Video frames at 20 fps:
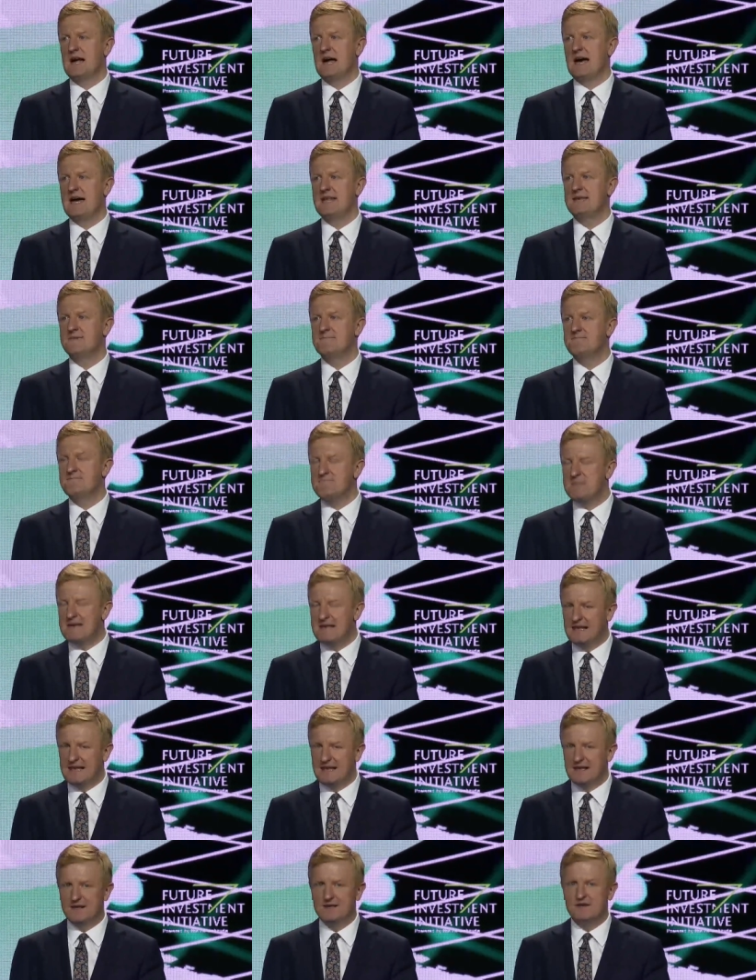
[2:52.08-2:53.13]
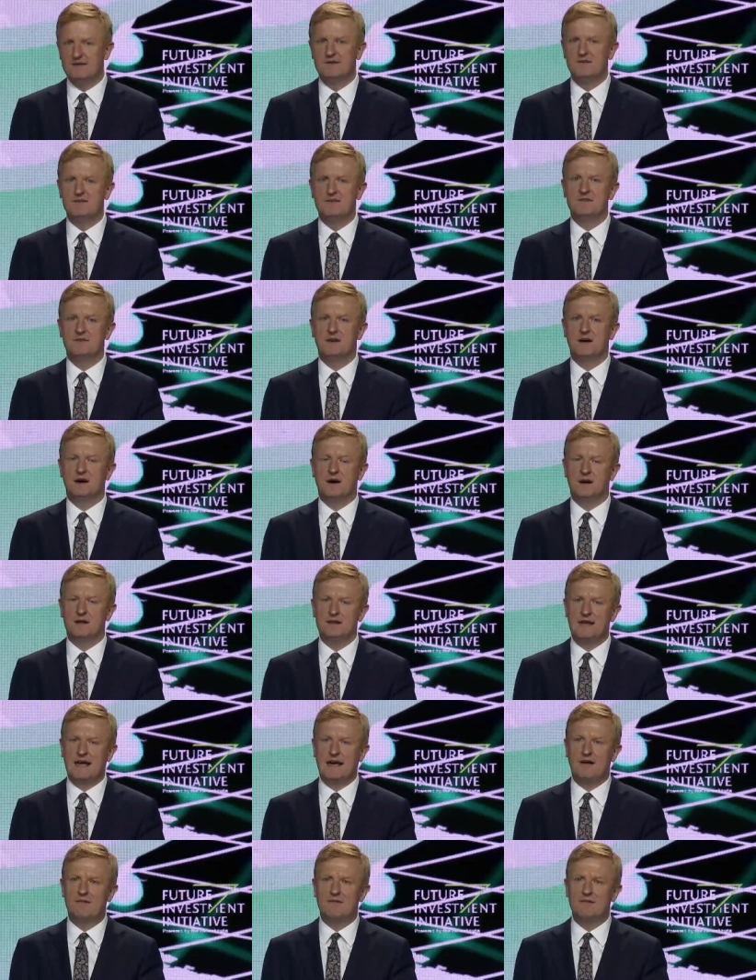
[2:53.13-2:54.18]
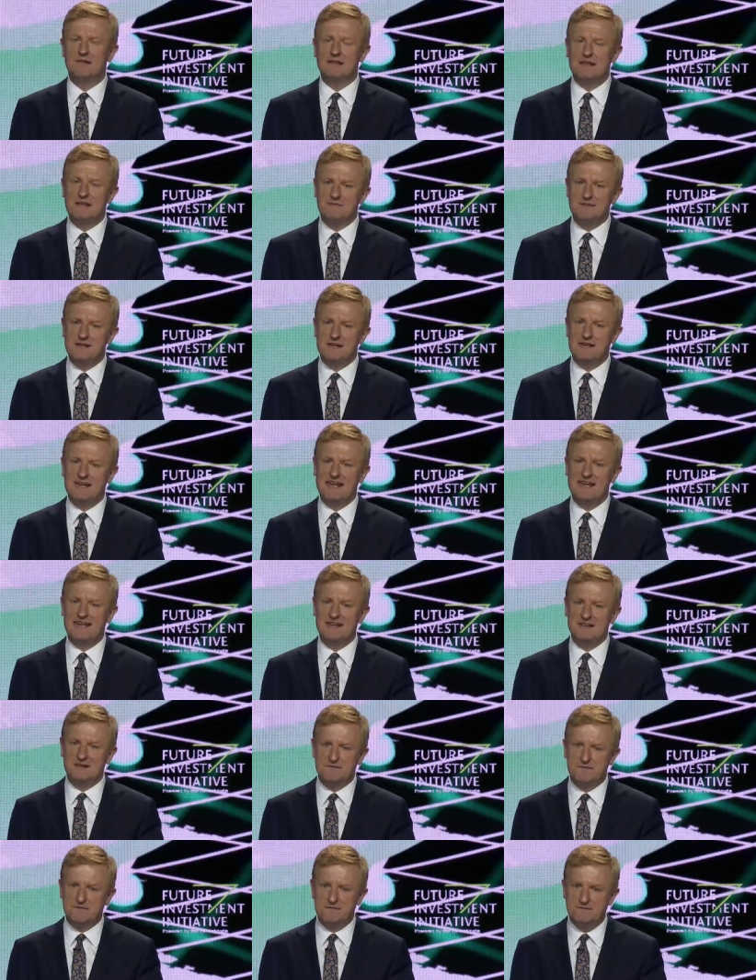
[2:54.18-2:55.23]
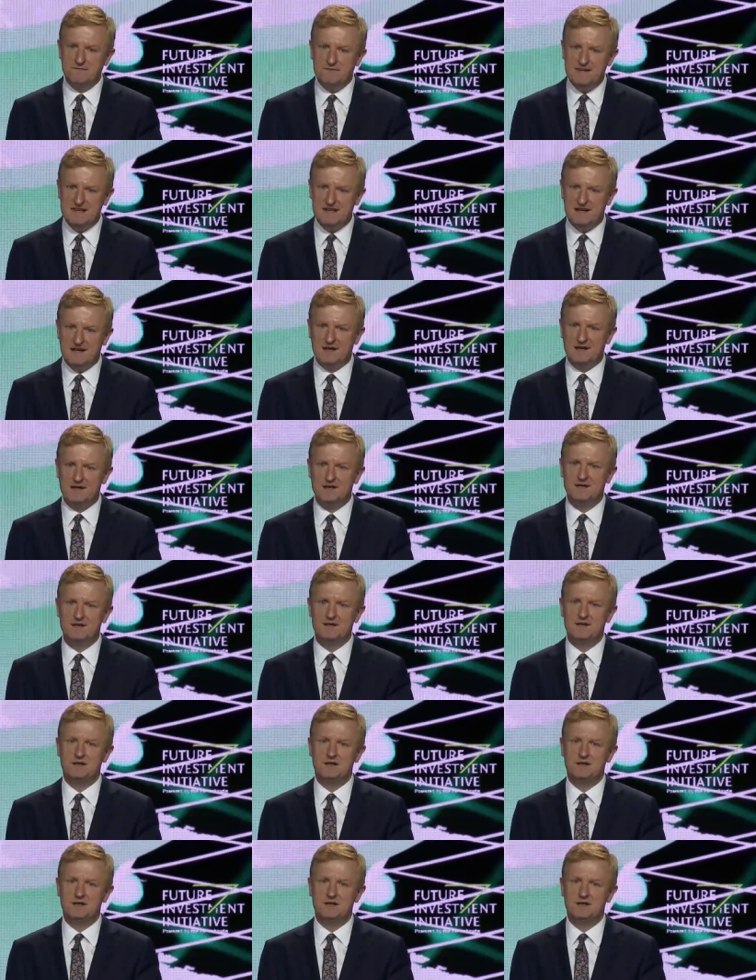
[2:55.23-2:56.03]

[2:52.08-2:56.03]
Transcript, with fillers: And millions are now living in fear